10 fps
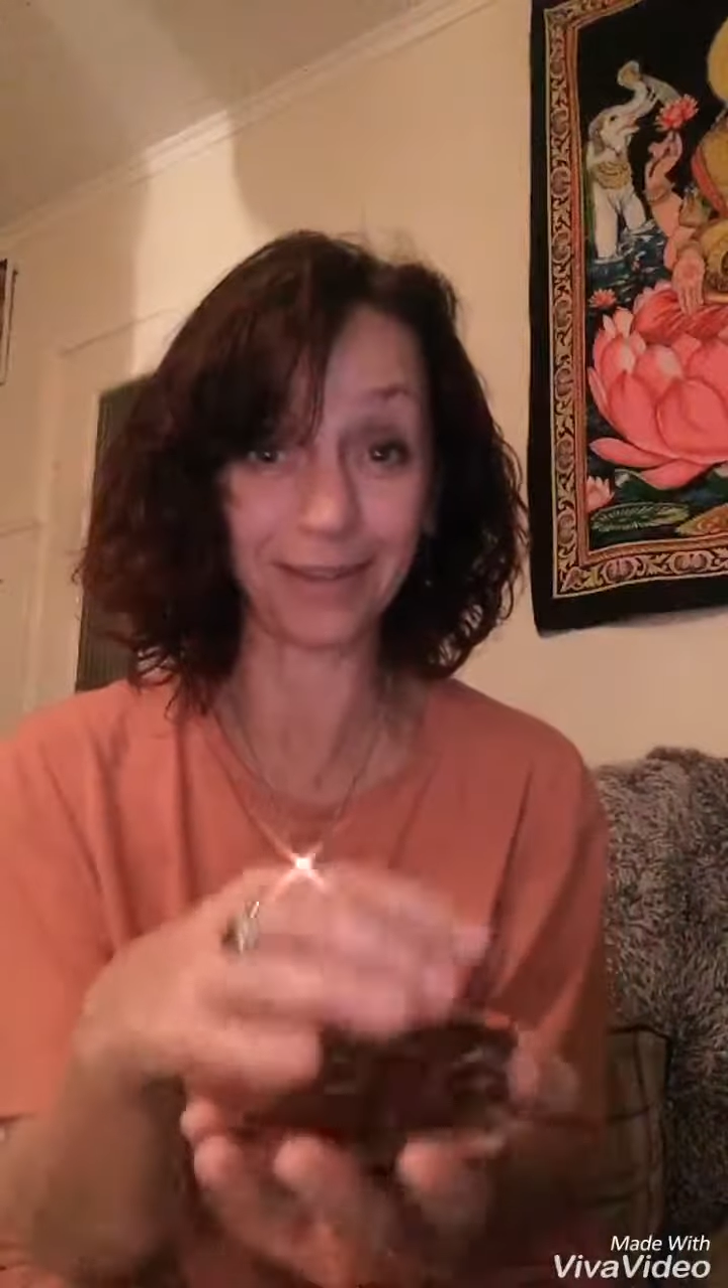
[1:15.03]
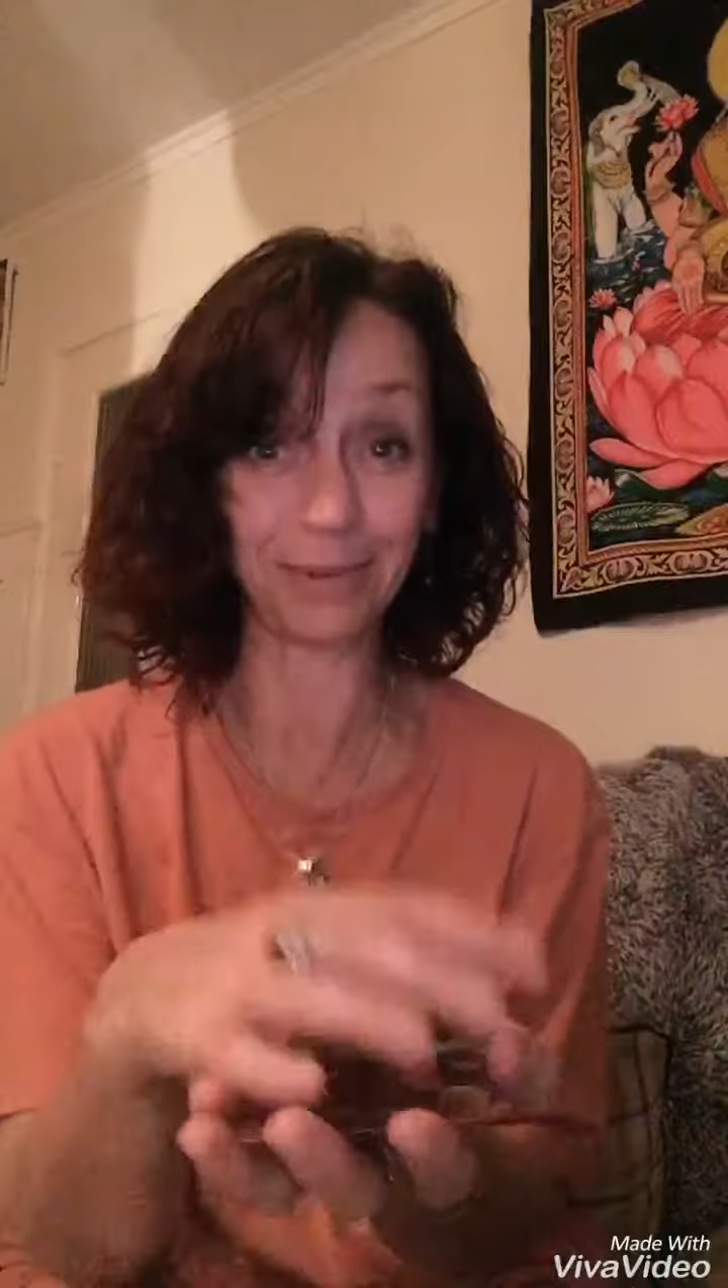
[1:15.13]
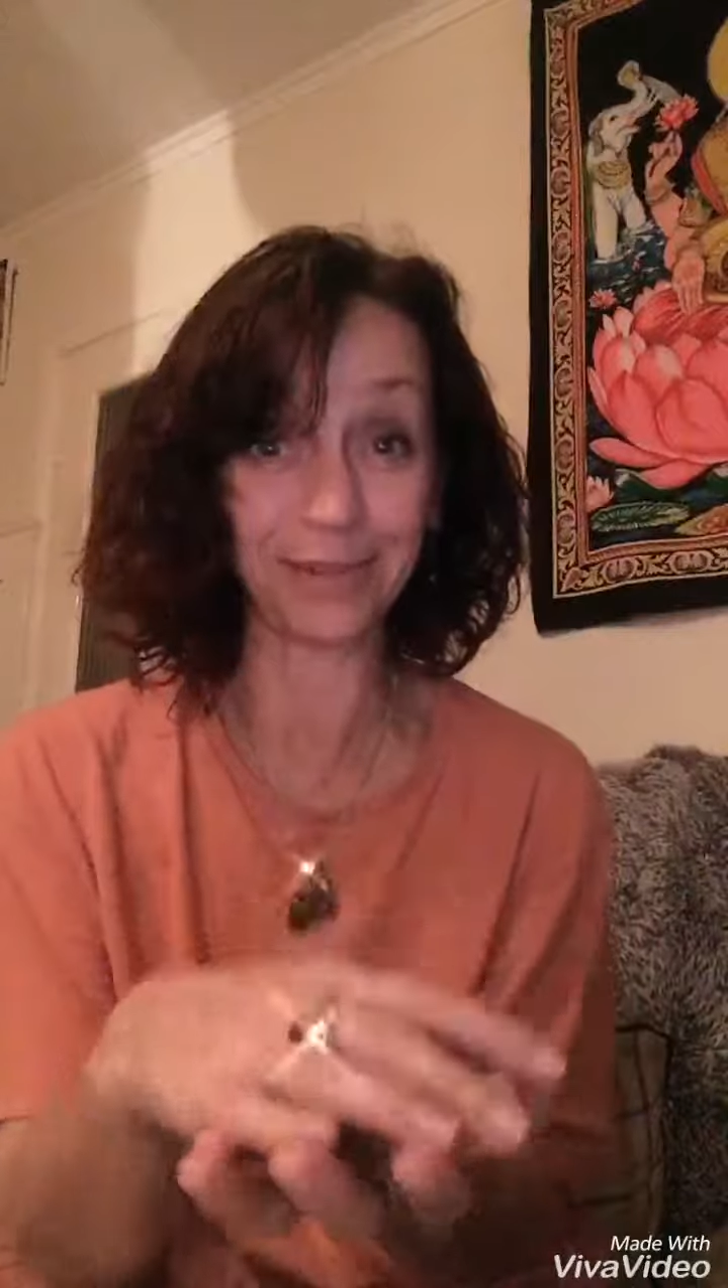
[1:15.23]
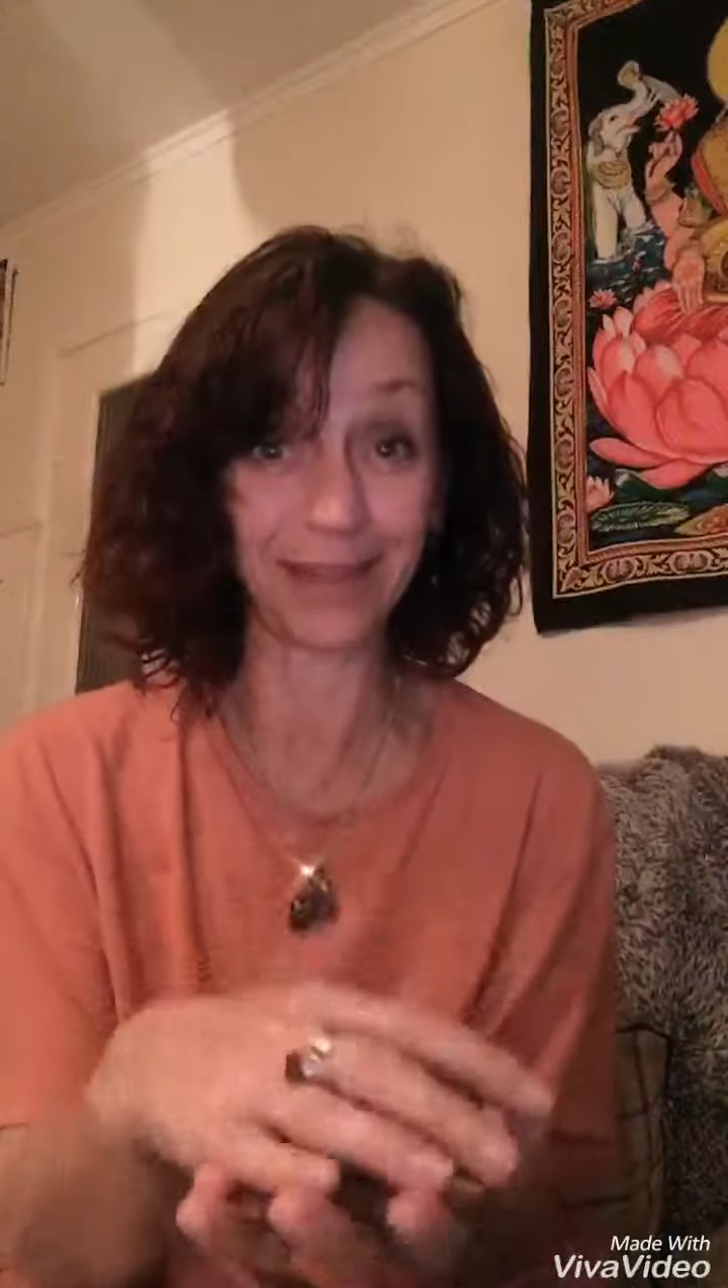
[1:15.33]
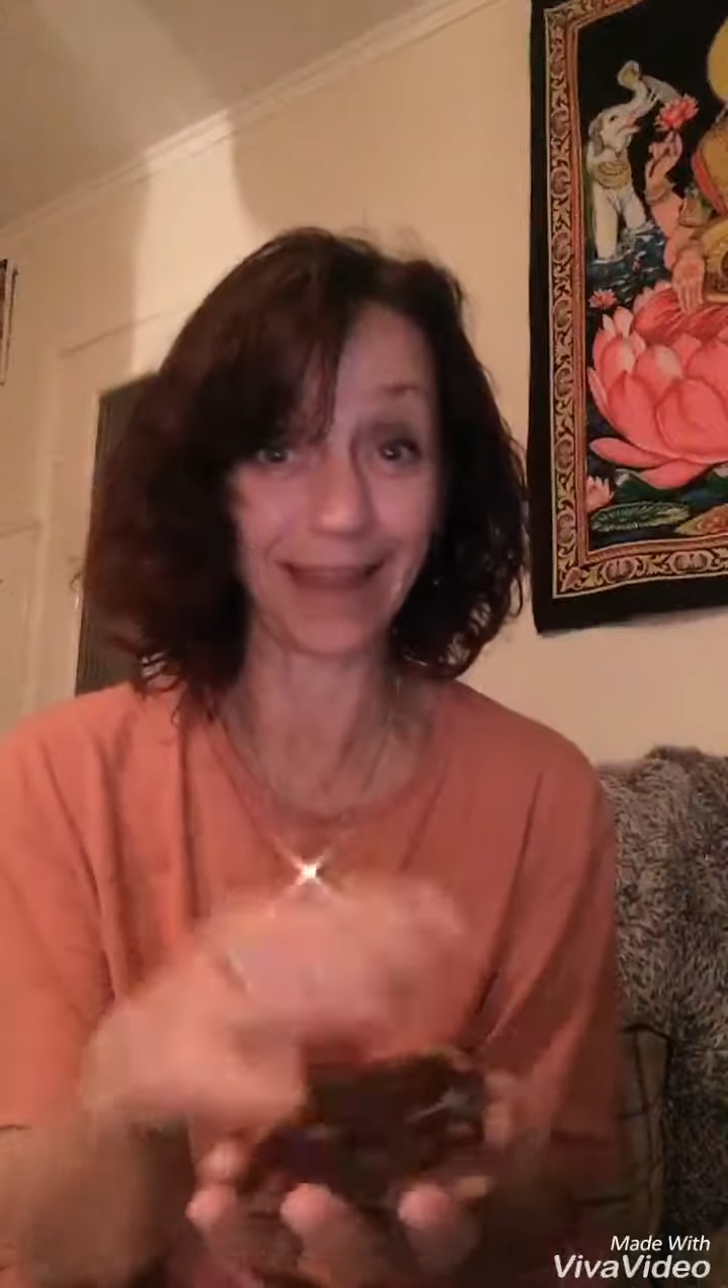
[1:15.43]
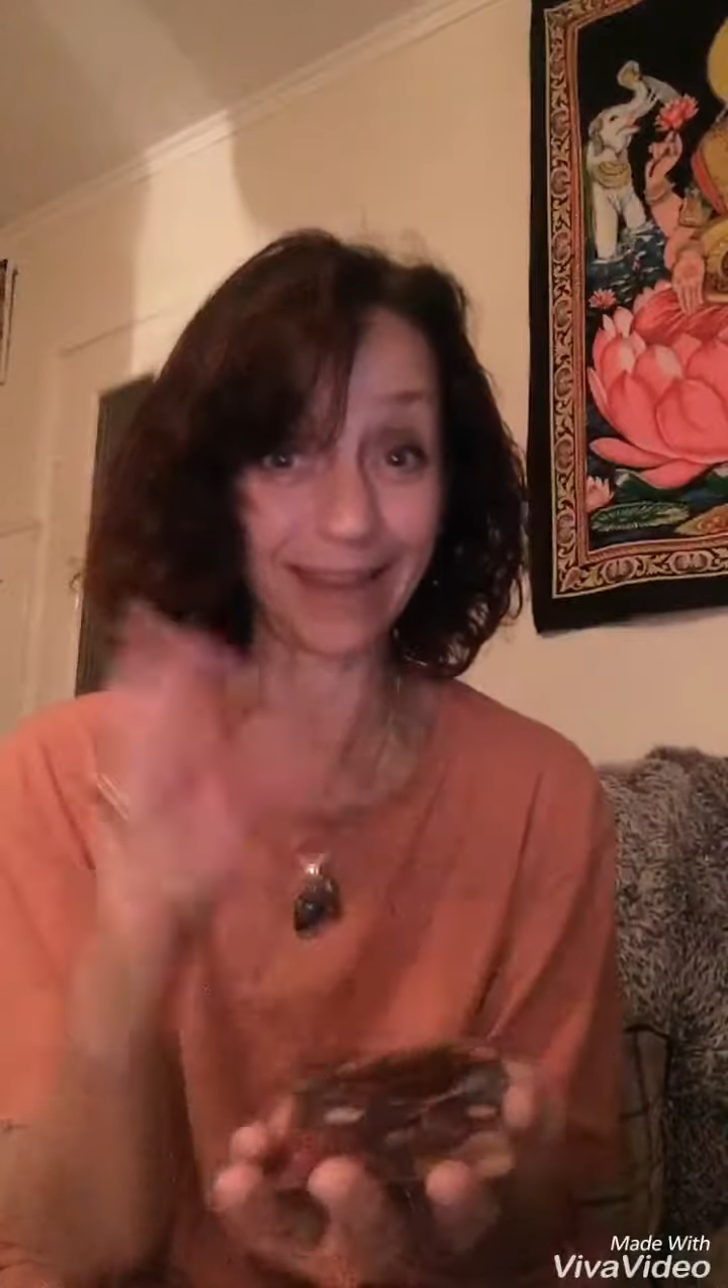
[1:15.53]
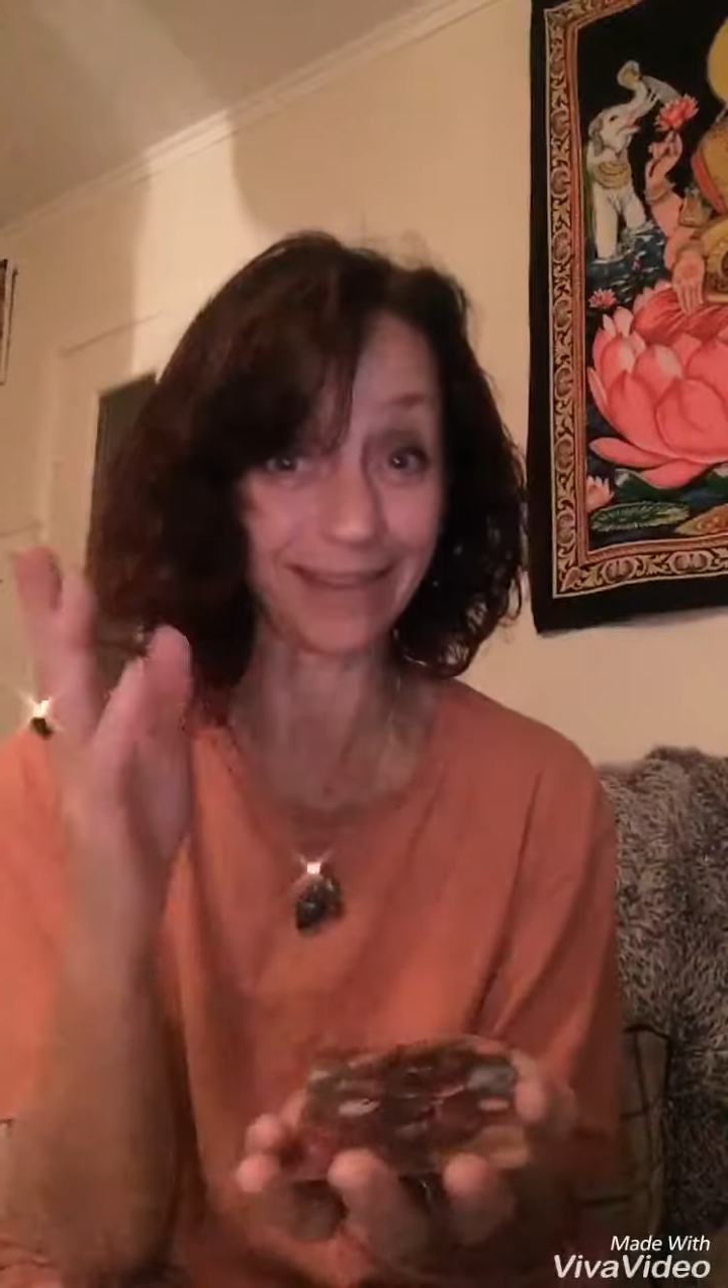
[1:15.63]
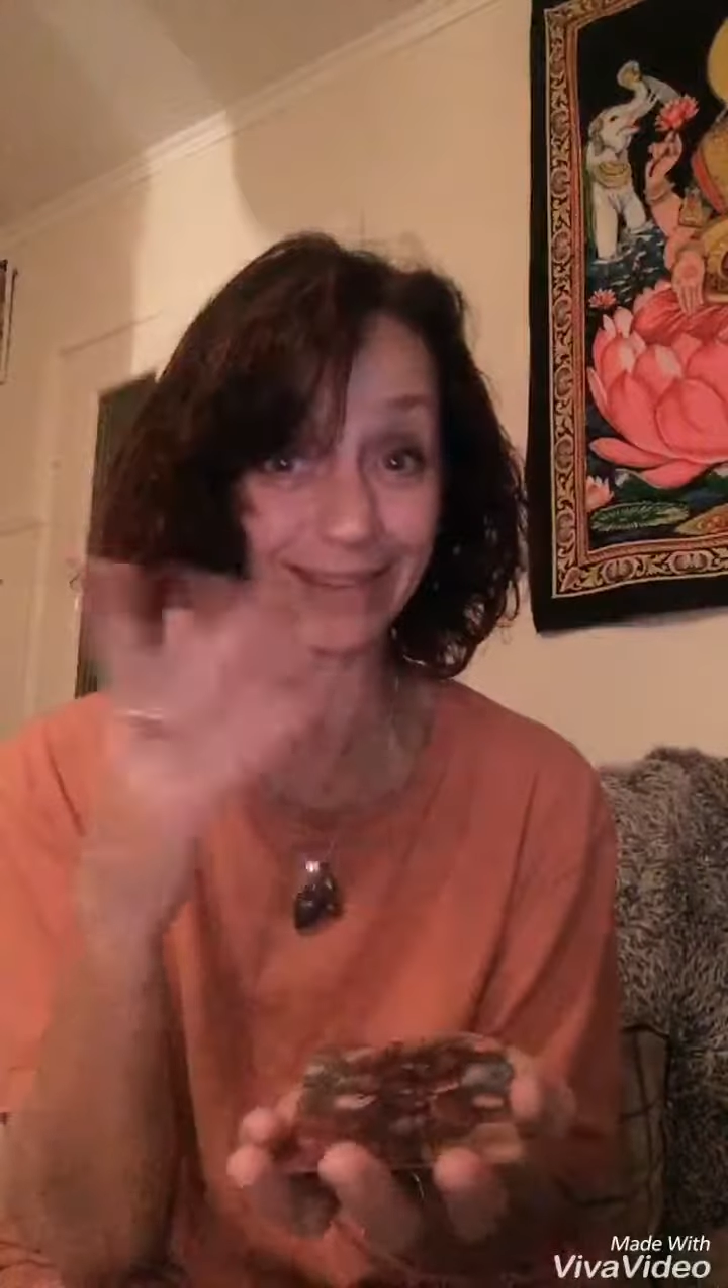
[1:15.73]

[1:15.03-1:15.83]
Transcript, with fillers: but I was like,